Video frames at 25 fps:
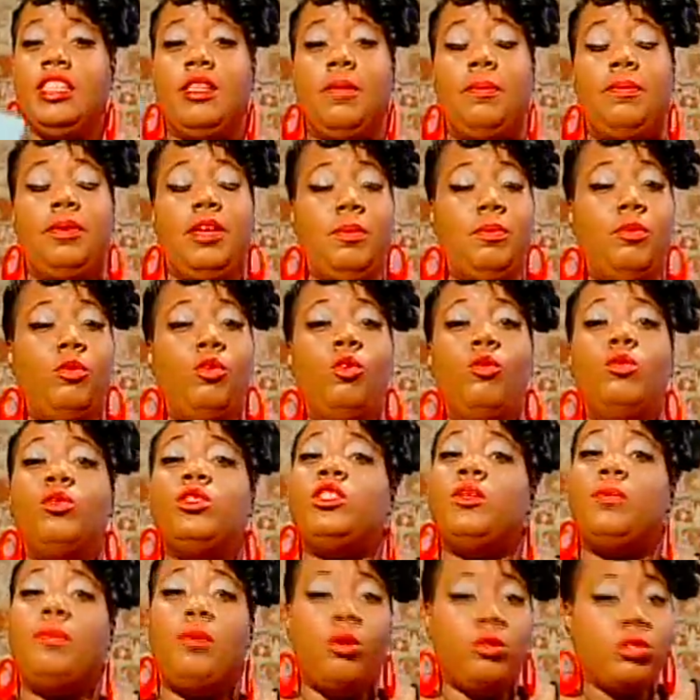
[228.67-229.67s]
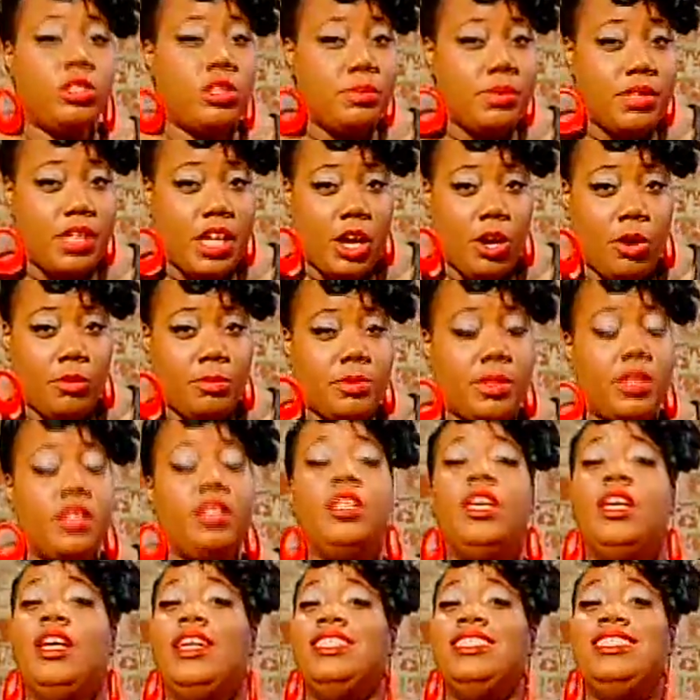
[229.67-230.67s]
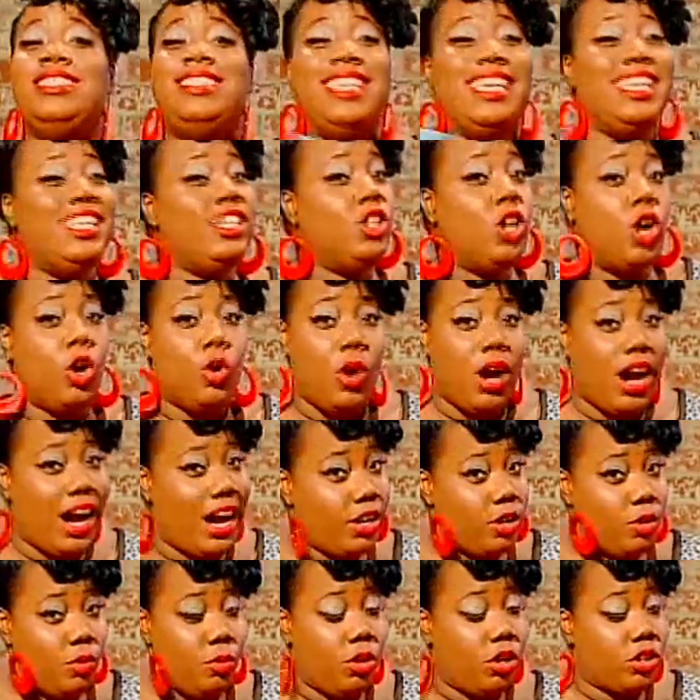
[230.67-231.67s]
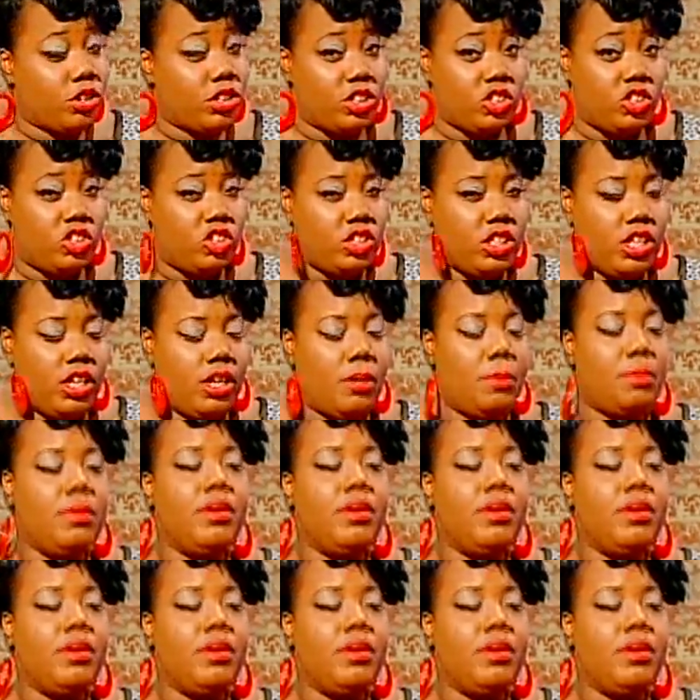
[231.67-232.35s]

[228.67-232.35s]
The people who were supposed to be helping didn't know how to work the ship.